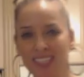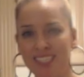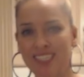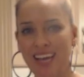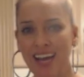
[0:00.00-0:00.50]
at
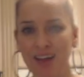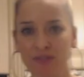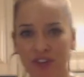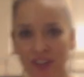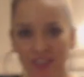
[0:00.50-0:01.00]
least a
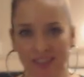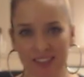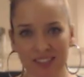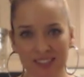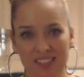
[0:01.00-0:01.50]
half. You're gonna
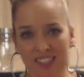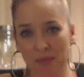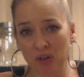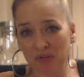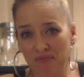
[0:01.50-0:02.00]
let this
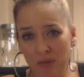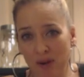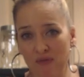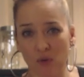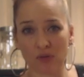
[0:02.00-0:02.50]
simmer for
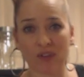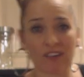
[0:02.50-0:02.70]
about four or